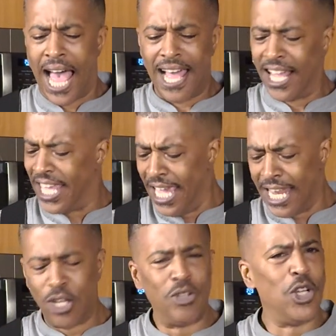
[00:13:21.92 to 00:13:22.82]
Again,
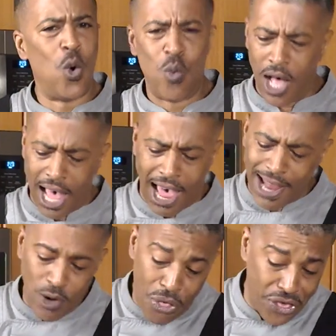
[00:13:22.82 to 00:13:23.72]
I don't know.
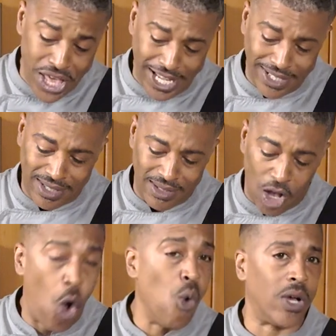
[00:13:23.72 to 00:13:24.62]
I don't think it's
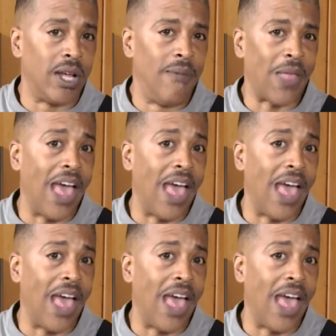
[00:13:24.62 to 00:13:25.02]
oak.